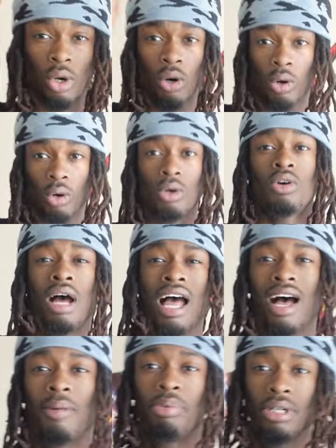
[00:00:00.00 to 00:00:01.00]

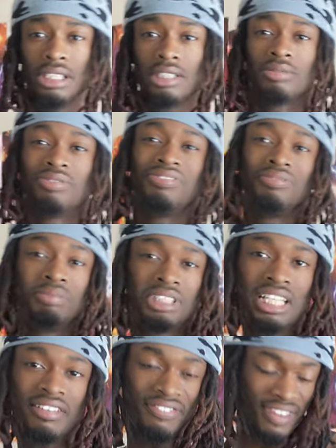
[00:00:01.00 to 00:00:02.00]
I'll put some
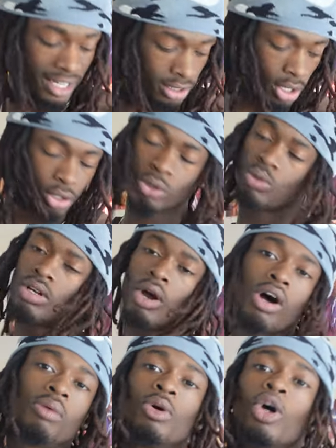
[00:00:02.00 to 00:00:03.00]
G-Fazo. You
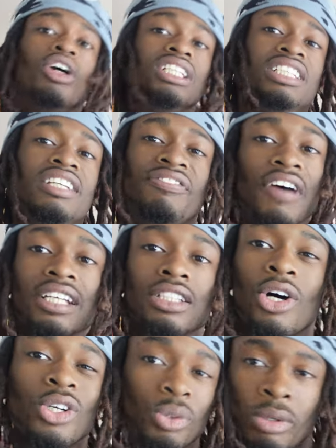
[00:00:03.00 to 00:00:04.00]
know I'm going
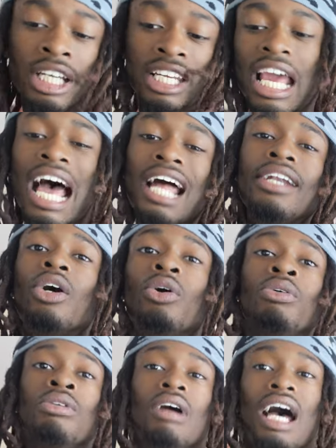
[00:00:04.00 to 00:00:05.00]
G-Fazos with it. Yeah, I
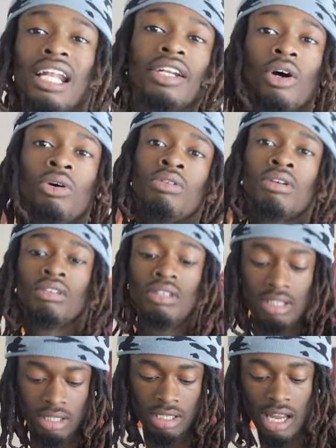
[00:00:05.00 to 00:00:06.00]
know.
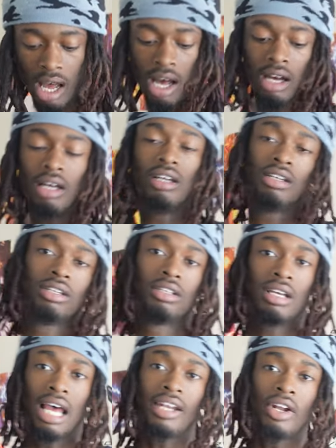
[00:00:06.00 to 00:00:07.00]
Yeah.
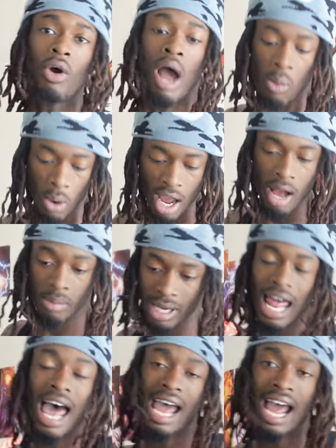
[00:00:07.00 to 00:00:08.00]
I know, I wear them
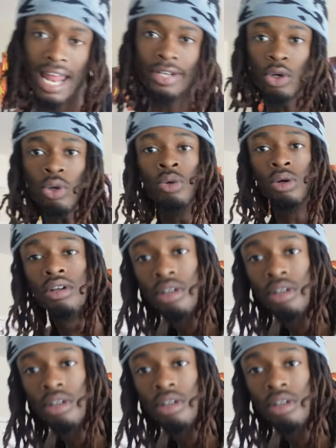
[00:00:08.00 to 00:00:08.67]
a lot, I do.